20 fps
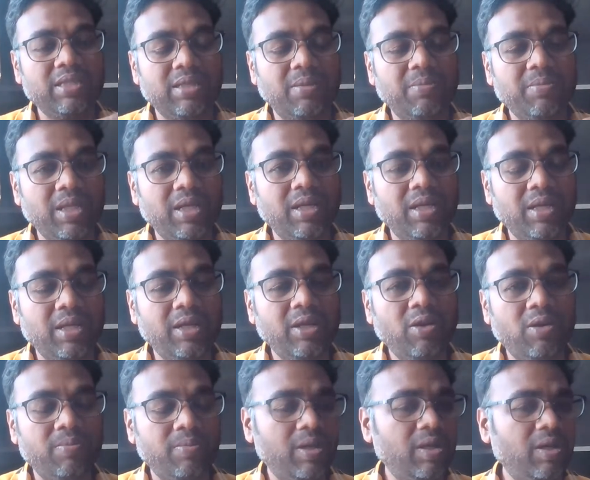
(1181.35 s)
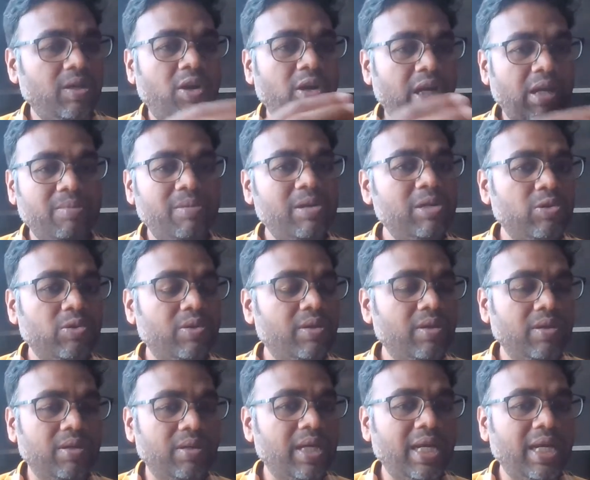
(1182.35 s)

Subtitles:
not able to